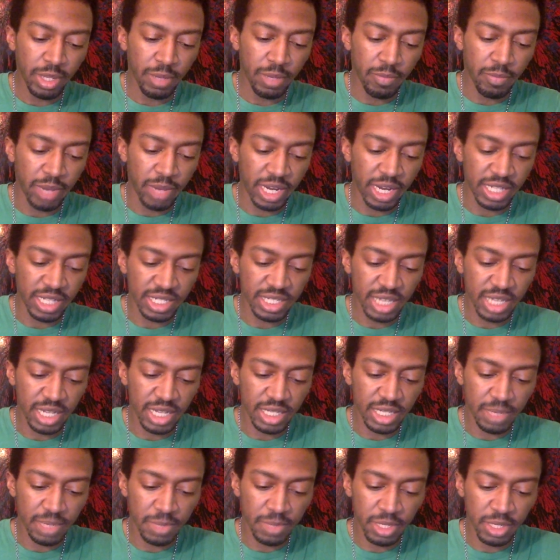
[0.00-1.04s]
But it said
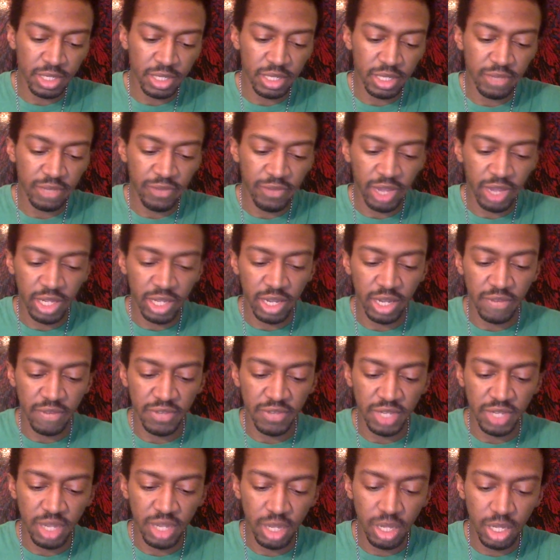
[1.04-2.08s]
something to the effect of,
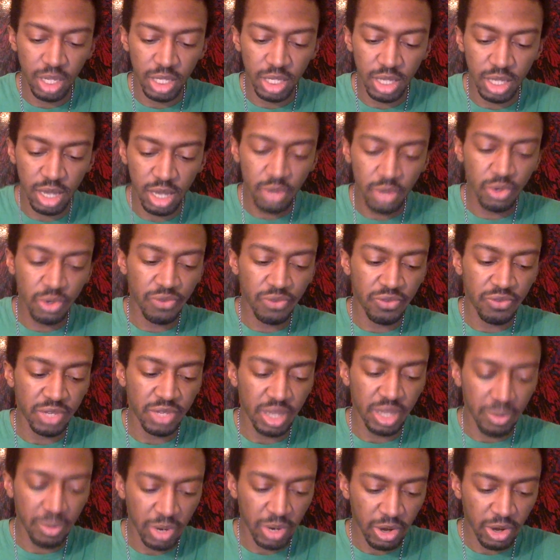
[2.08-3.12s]
still, it's awkward for
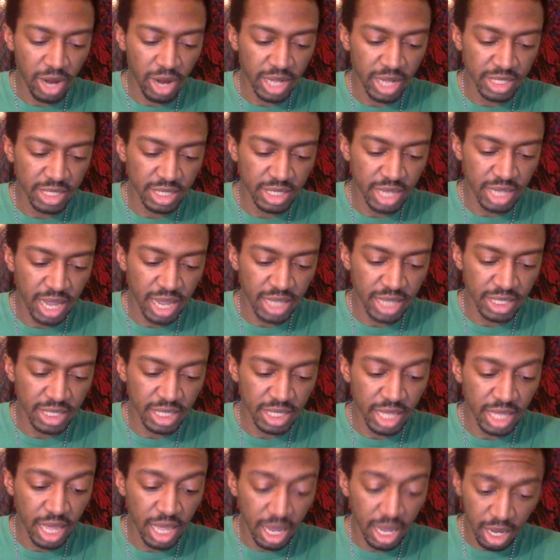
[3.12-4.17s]
Democrats as
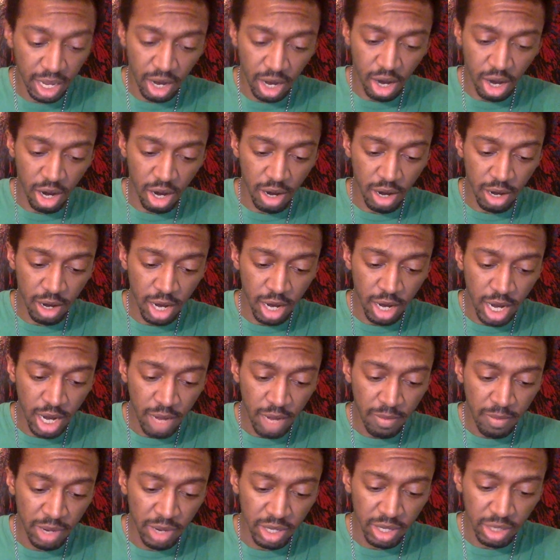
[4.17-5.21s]
they are
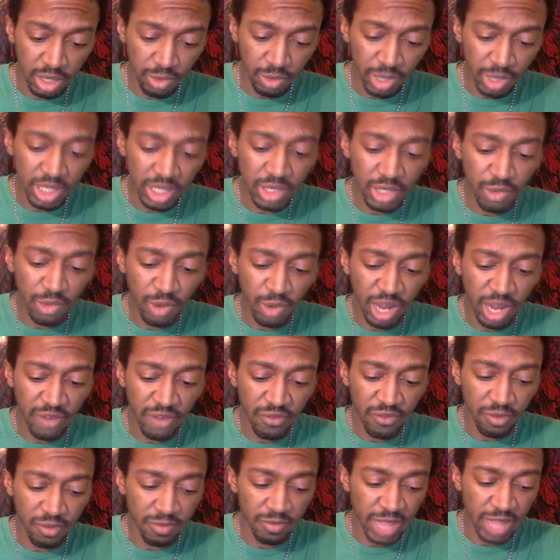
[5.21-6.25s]
merely weeks away
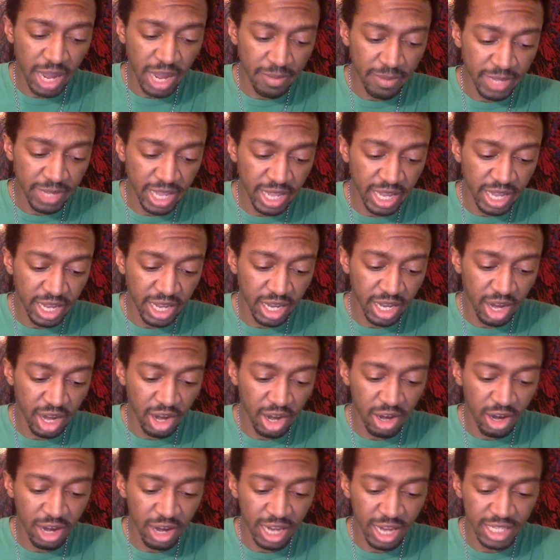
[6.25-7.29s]
from nominating
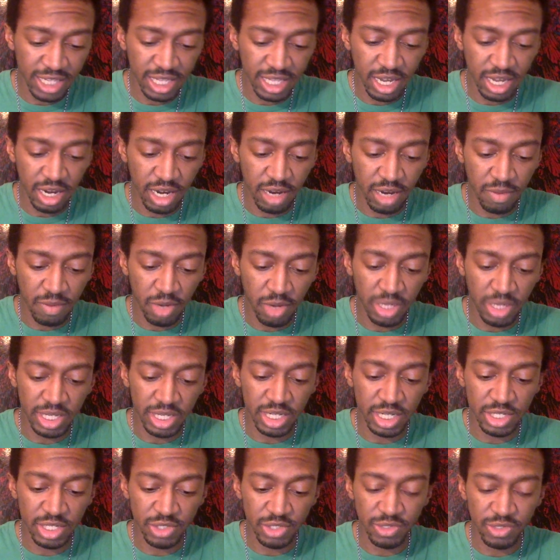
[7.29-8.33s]
her as their
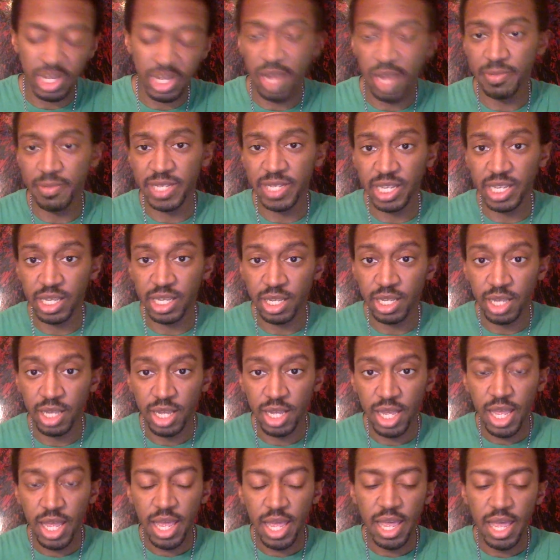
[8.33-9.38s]
presidential nominee.
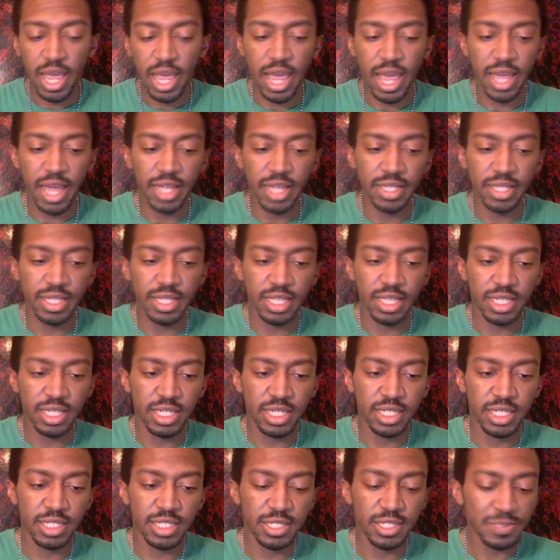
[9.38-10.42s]
And this
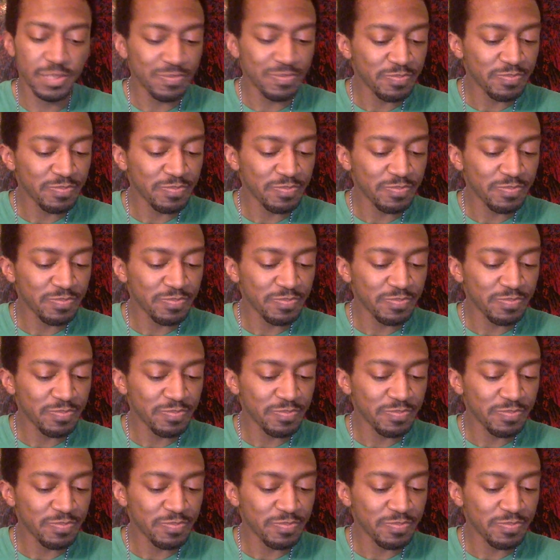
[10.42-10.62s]
is